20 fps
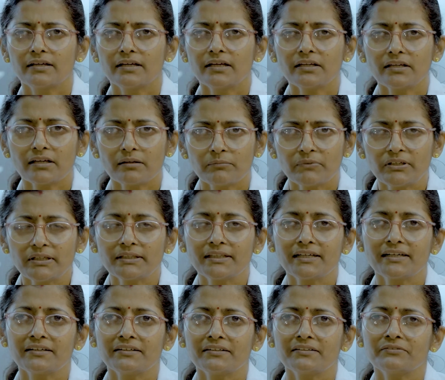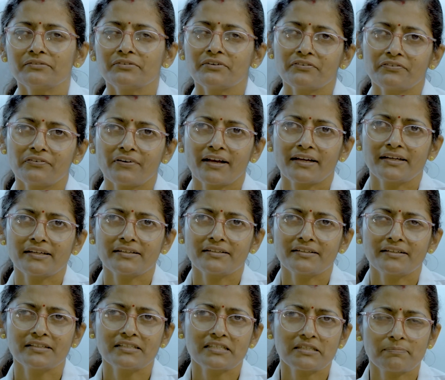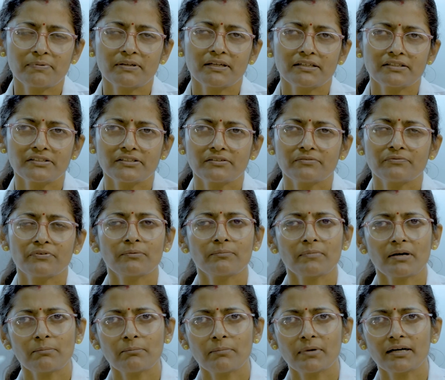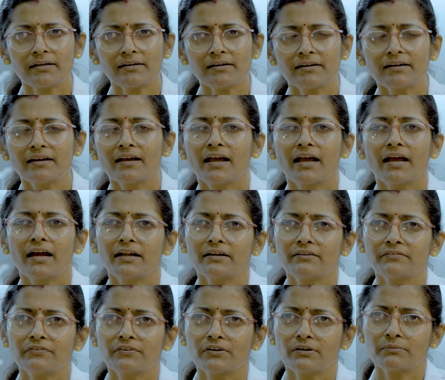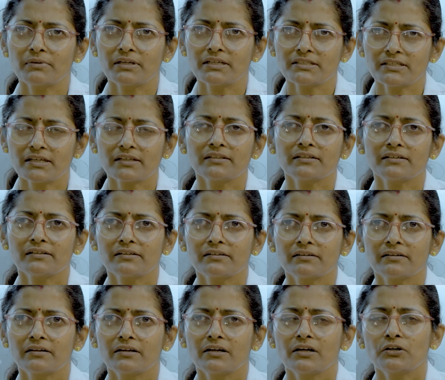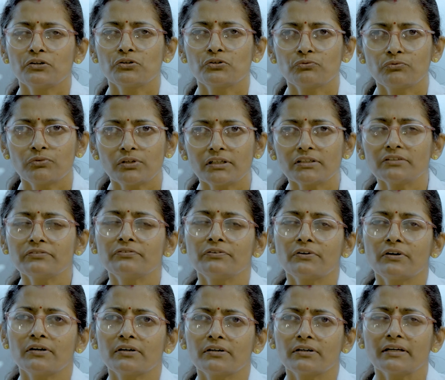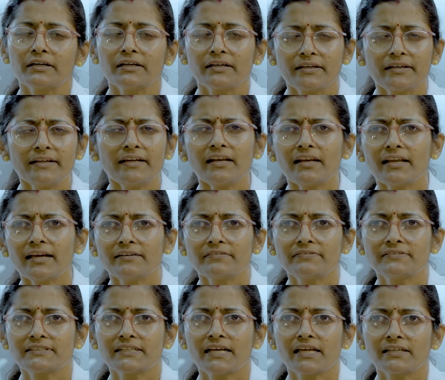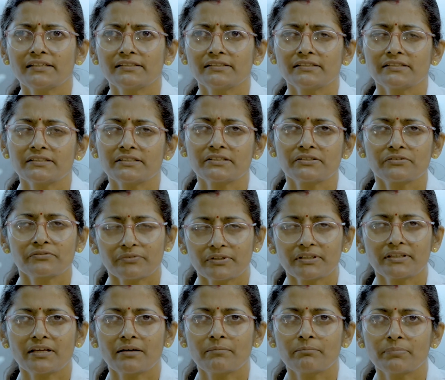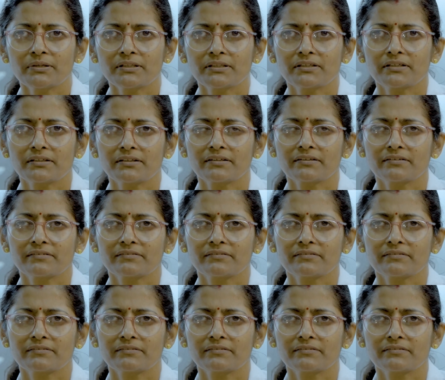In Amrita, we find inspiration from Amma and from each other to work for real-life challenges with empathy.